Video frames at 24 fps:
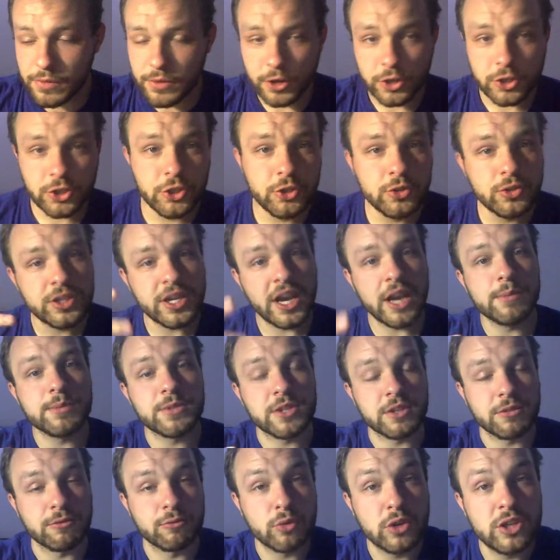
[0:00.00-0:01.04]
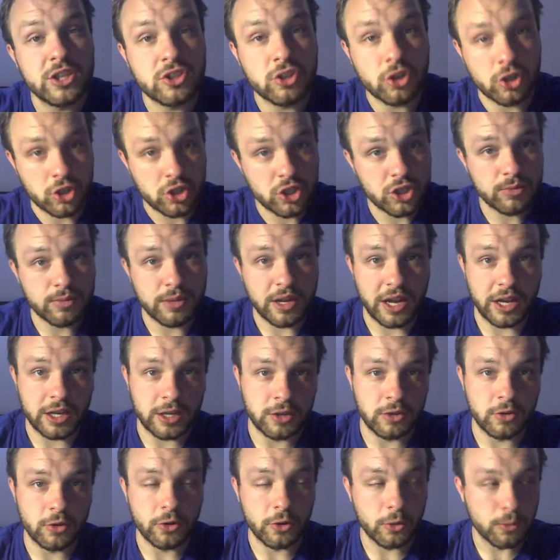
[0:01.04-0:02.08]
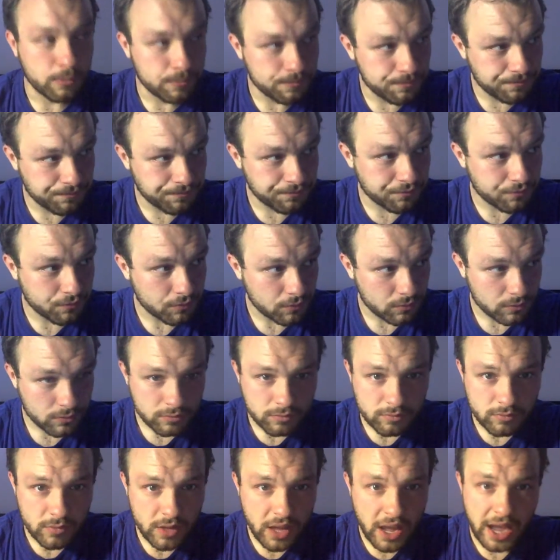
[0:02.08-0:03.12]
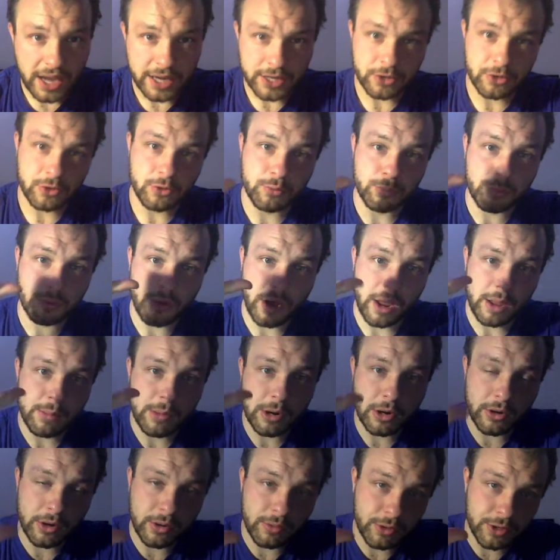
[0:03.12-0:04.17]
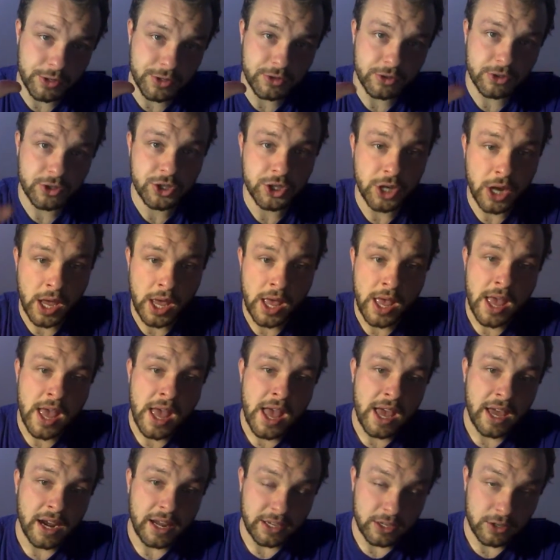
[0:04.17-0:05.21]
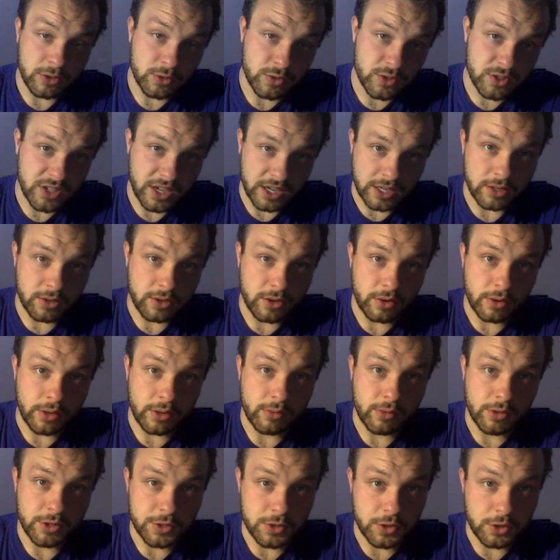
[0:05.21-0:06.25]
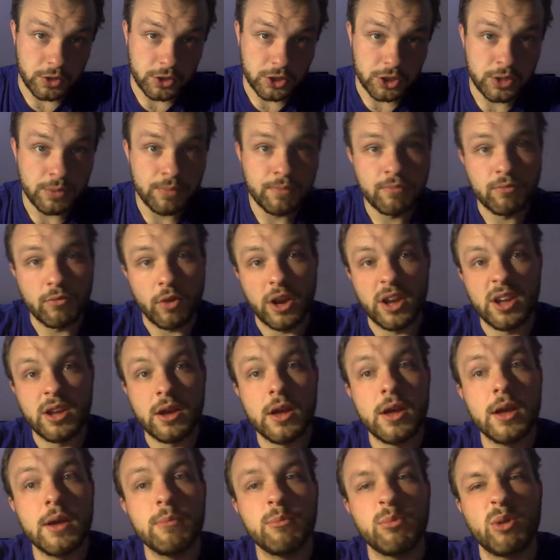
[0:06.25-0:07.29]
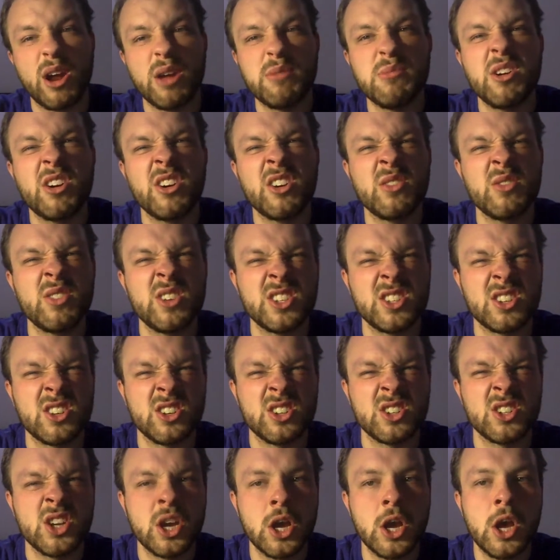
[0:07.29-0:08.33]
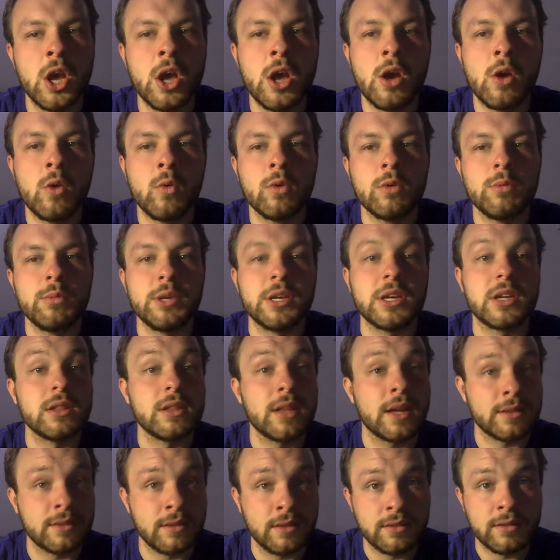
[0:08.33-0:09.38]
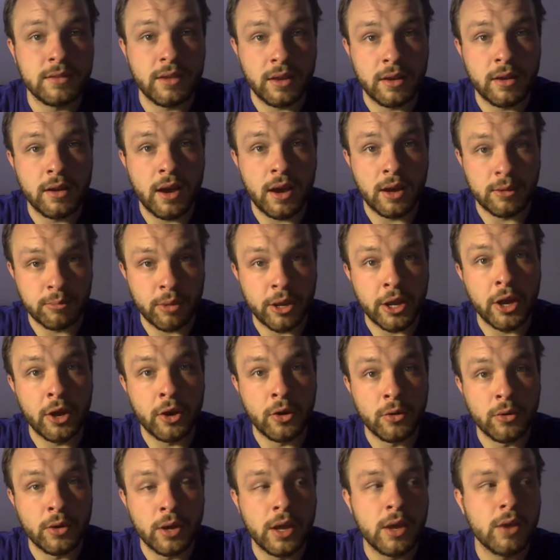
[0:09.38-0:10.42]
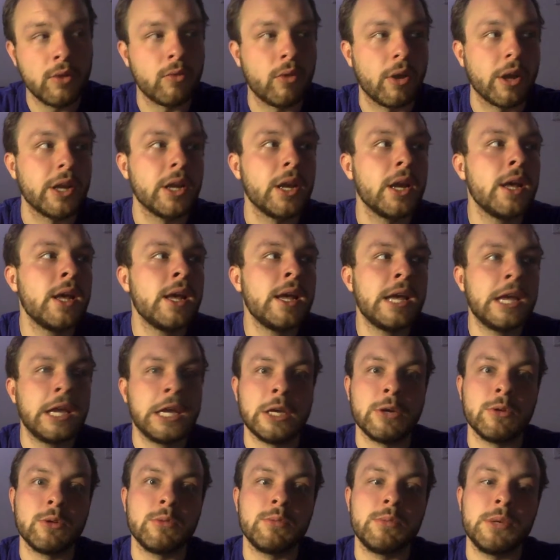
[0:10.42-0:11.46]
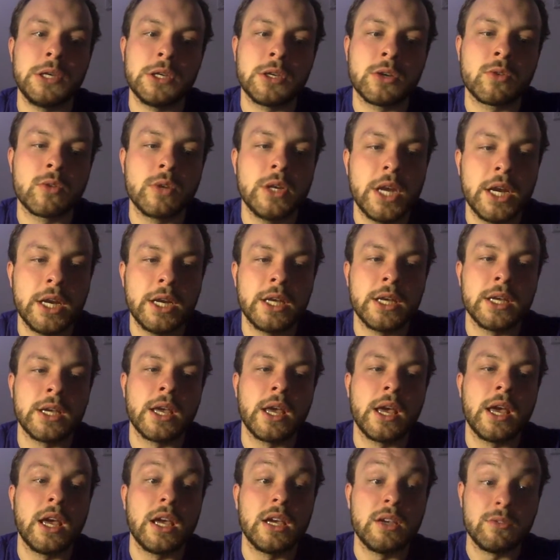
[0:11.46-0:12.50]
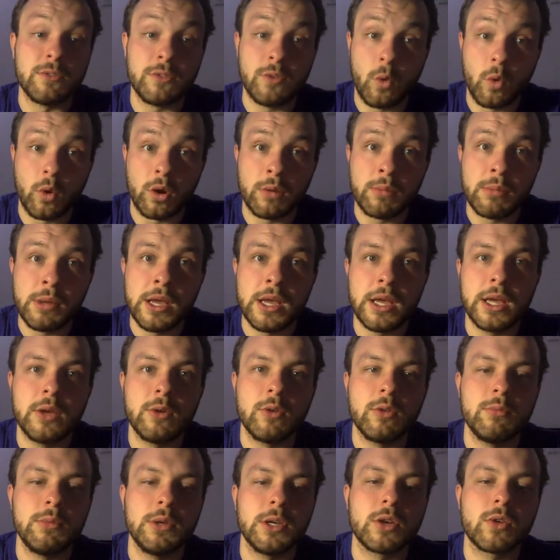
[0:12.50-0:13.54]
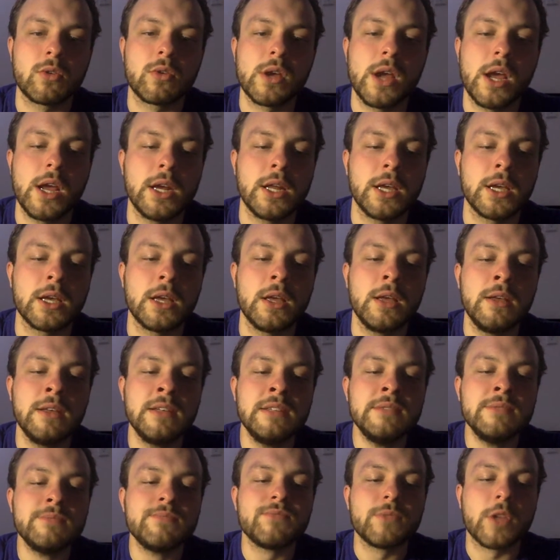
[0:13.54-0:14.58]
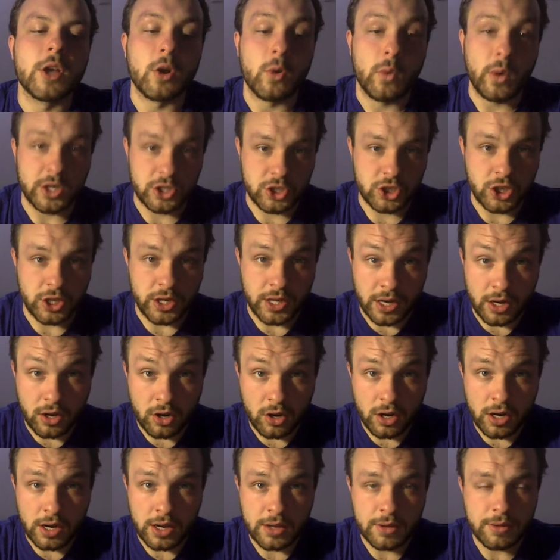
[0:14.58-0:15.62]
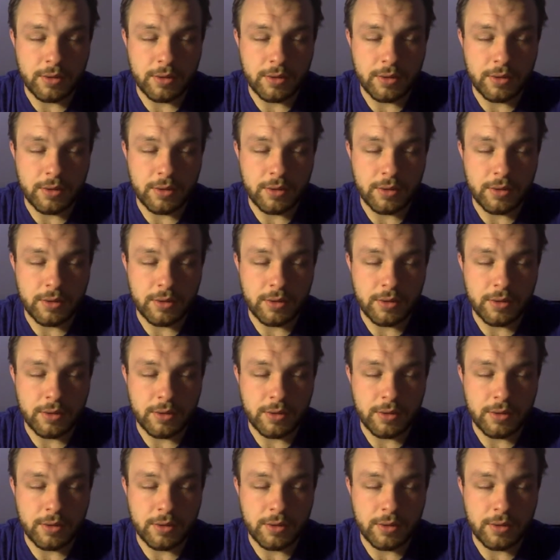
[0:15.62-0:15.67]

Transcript: are two types of research that I can do. I can do primary research, and I can do secondary research, right? Primary research would be collecting data on my own, right? It would be creating a form, it would be creating a questionnaire,